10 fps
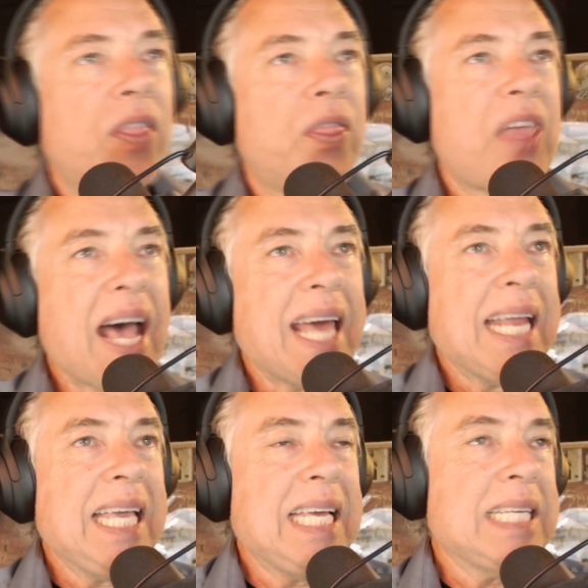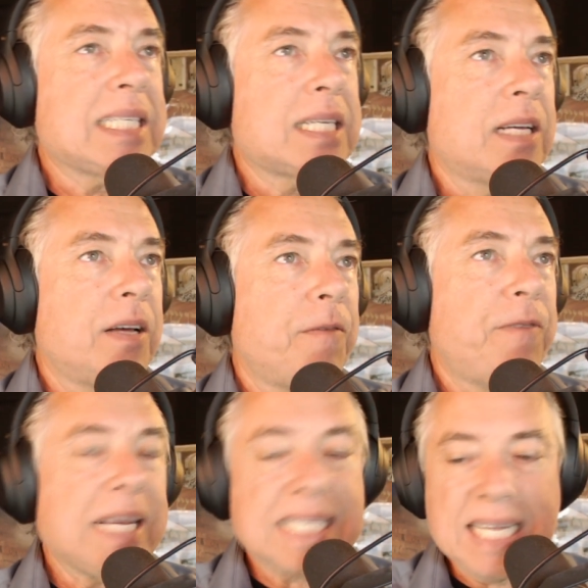that is
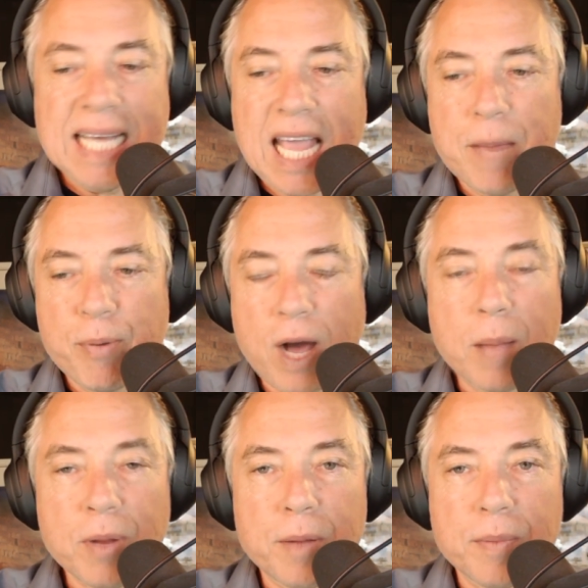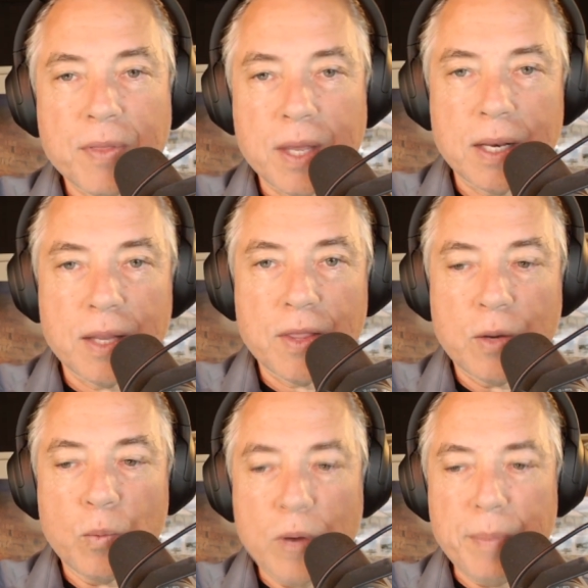fixing a problem that
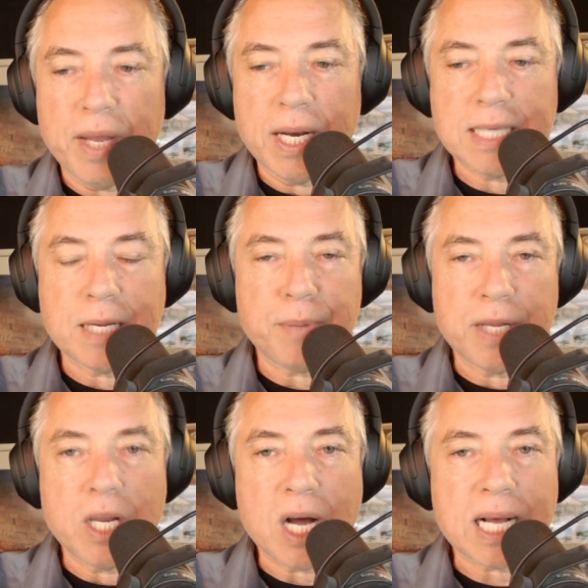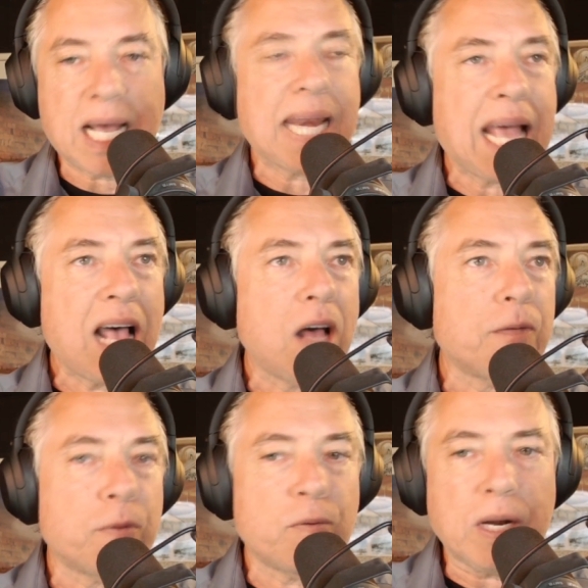women are simply not cut
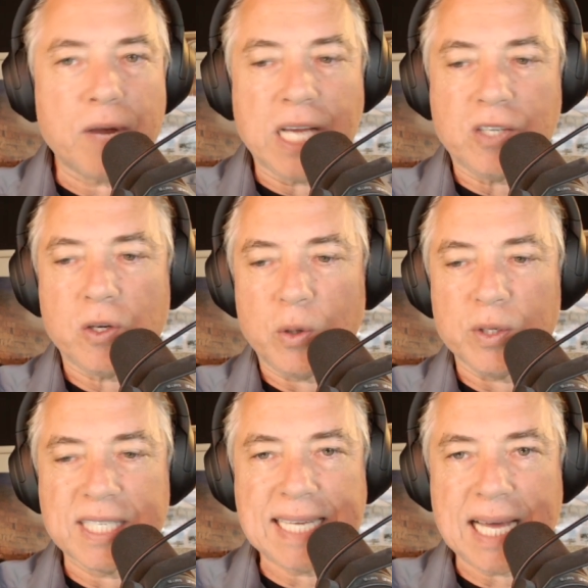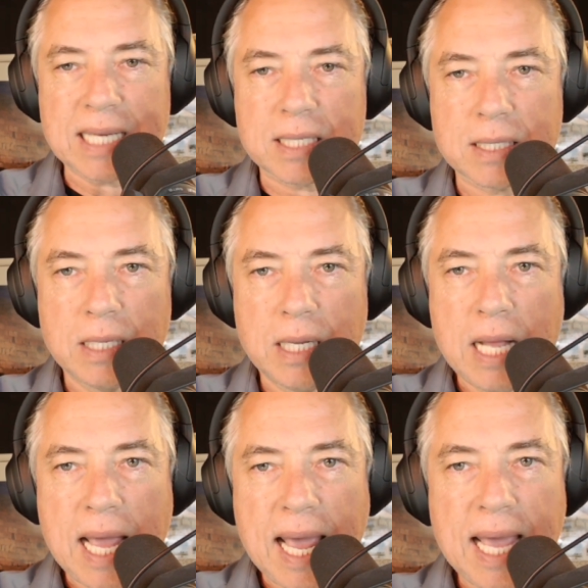out for recreational sex.
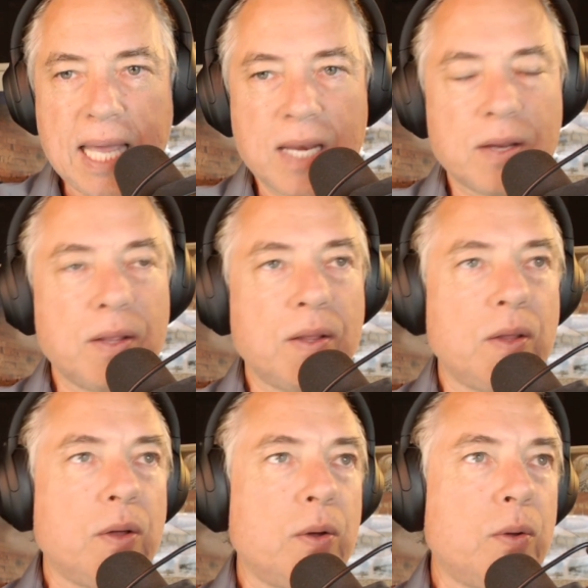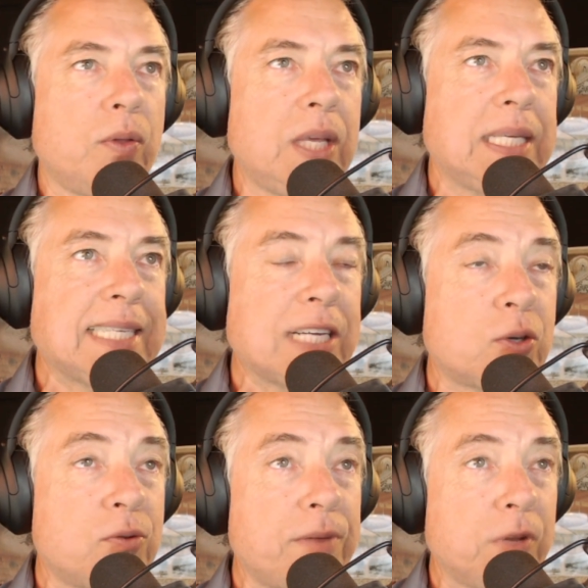And the
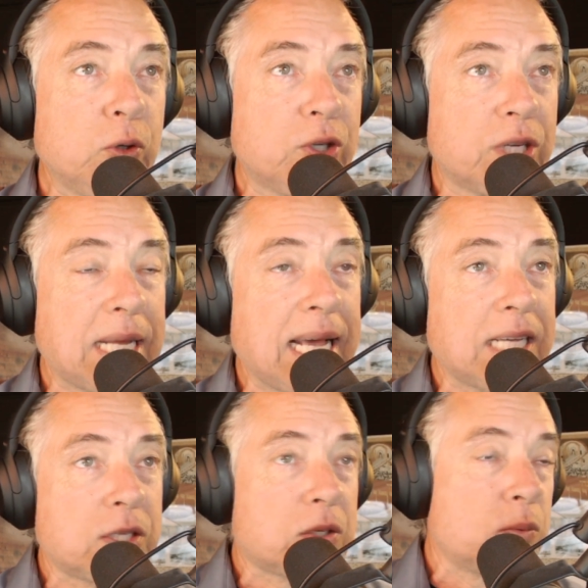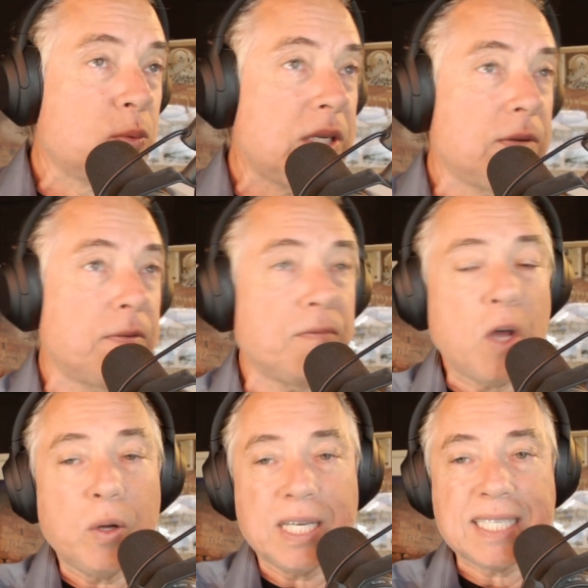sexual revolution, as we have
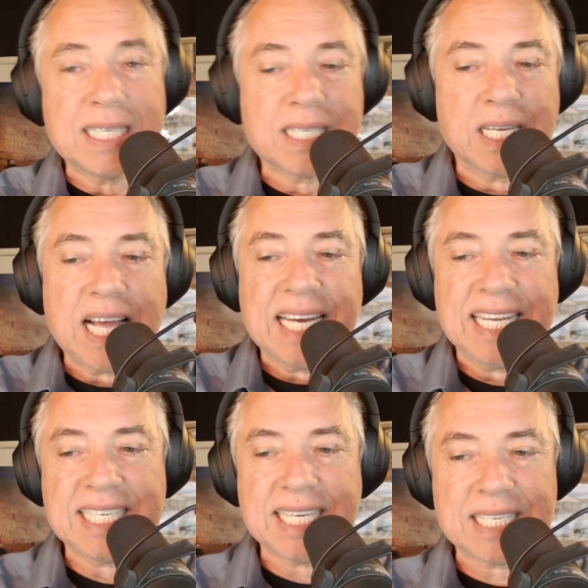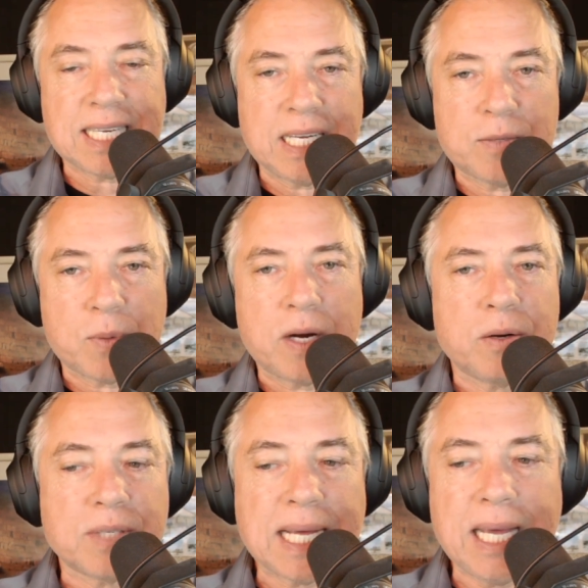known it since the 1960s, where
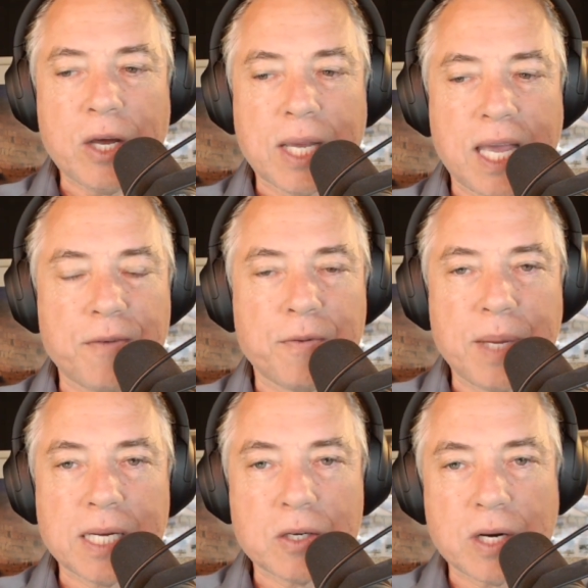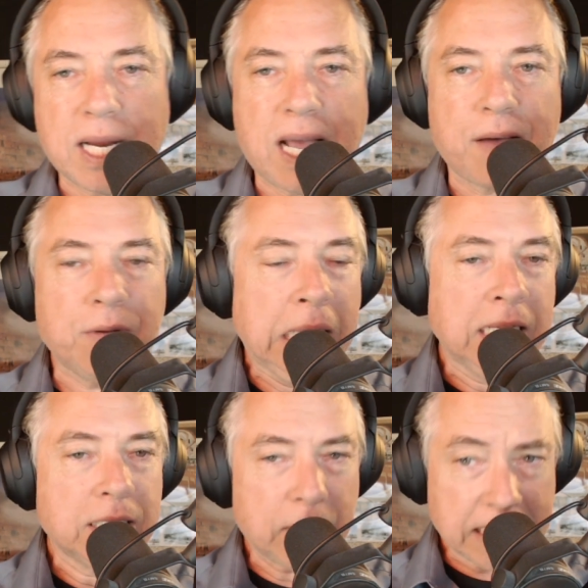it was A-okay for men to try to have
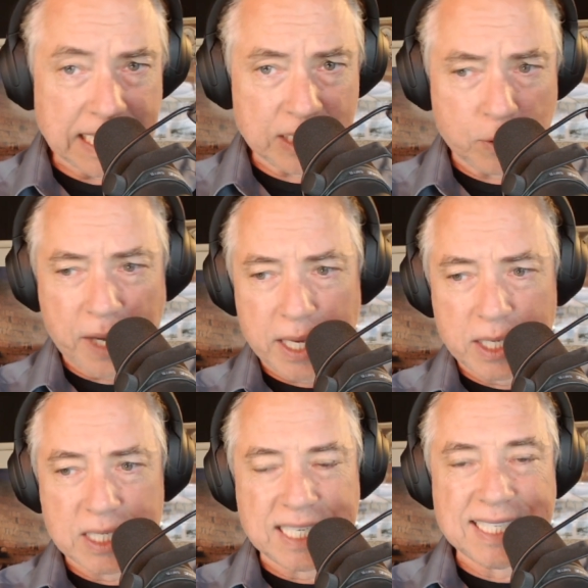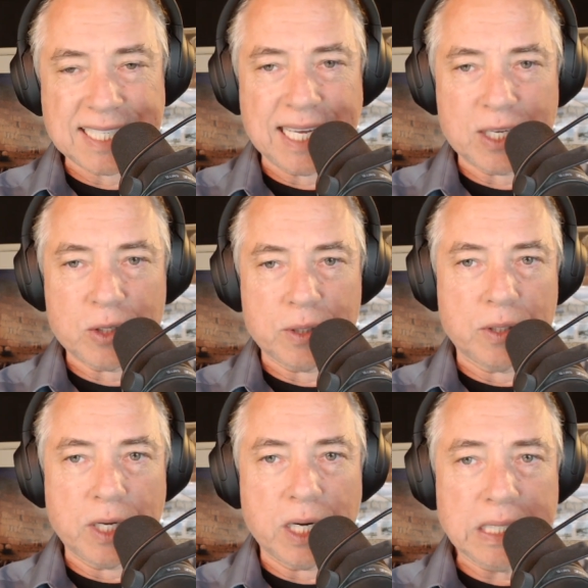as many sexual partners as they could,
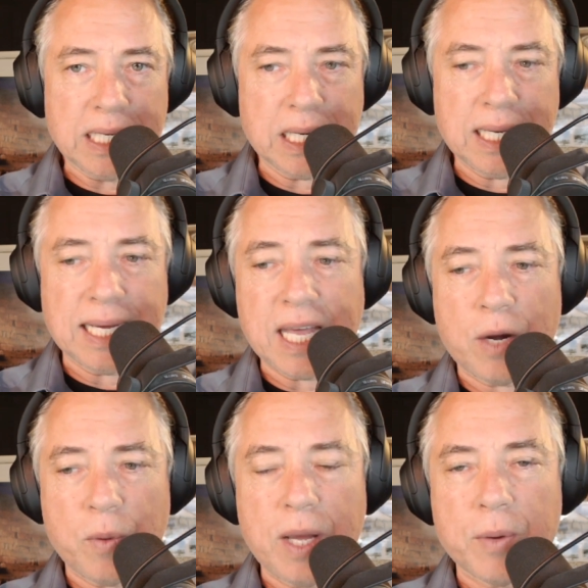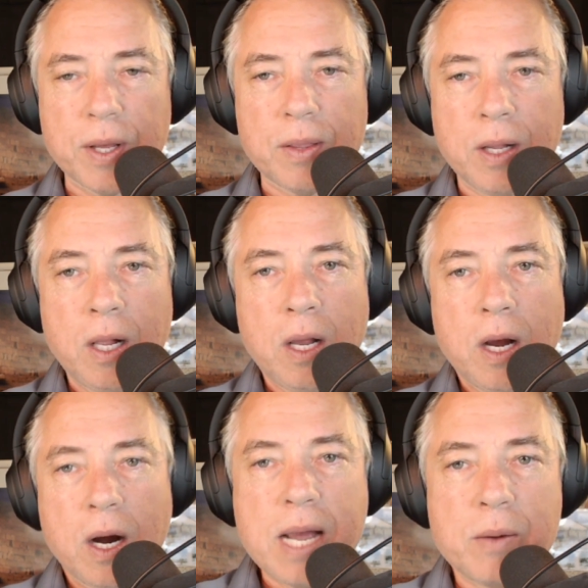you know, legally get away with,
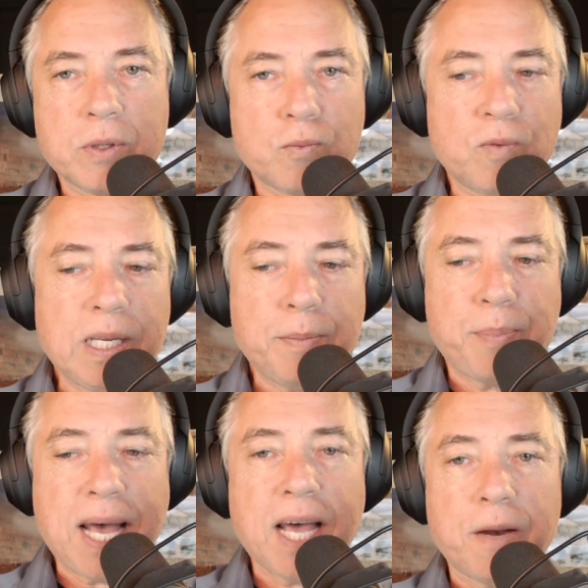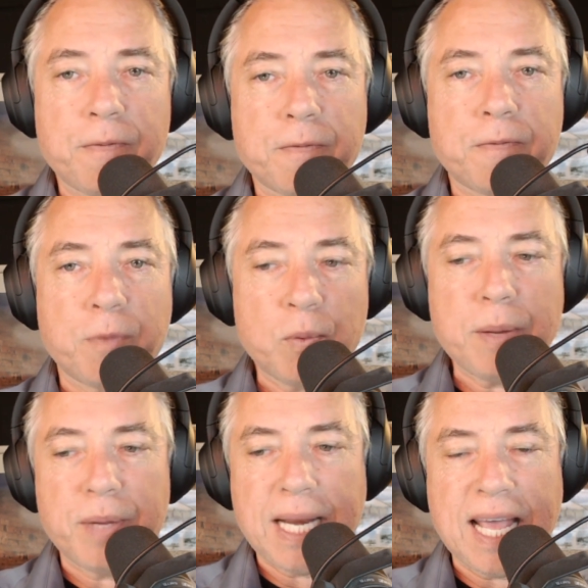all right, was really bad for
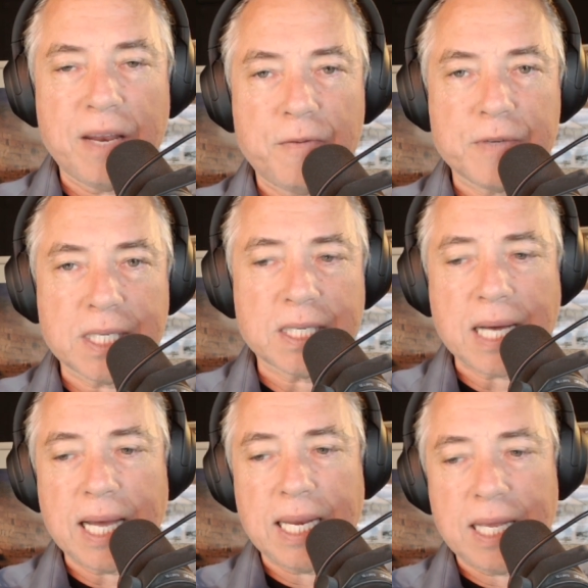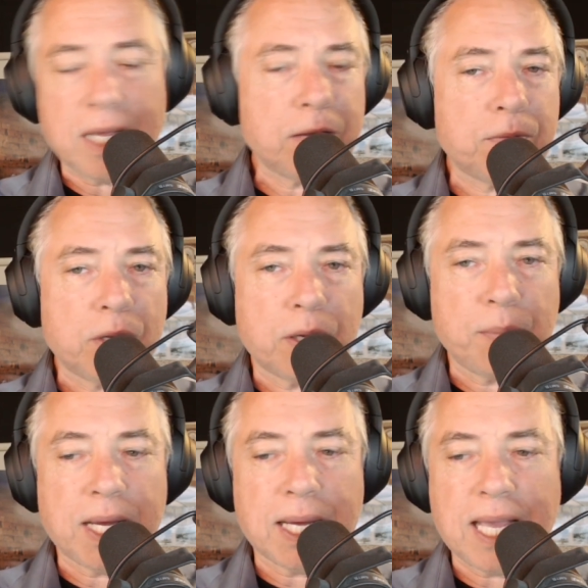women and for society, and you can
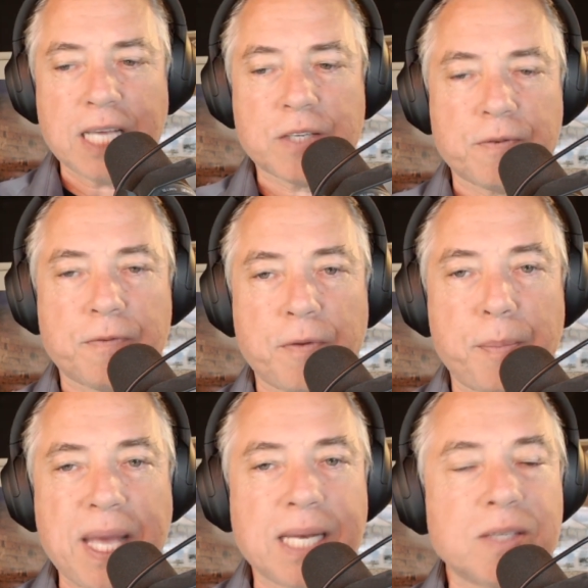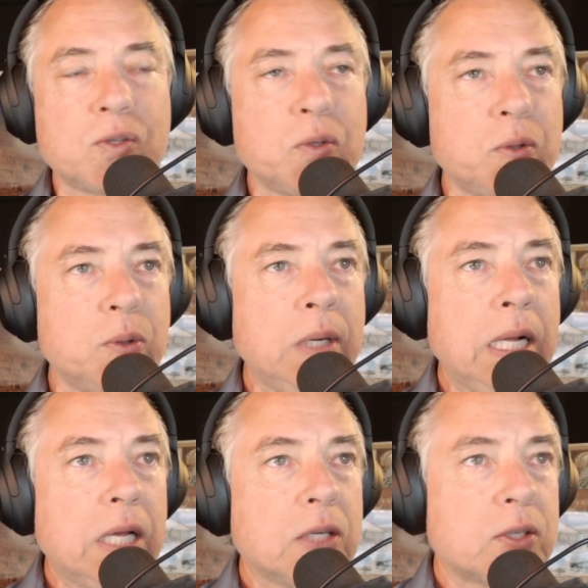make a case for men too.
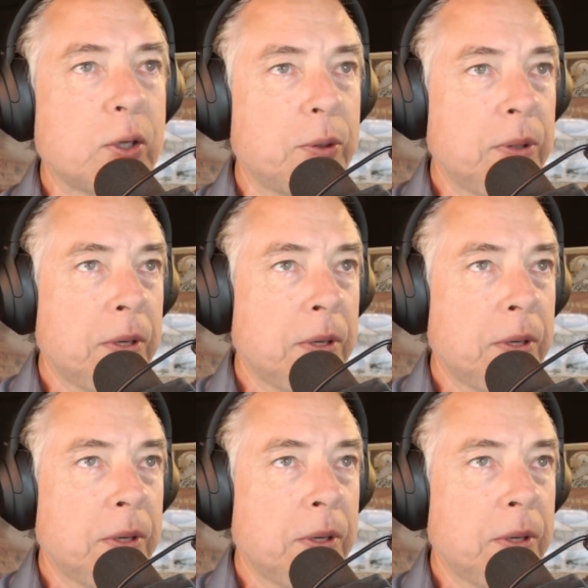So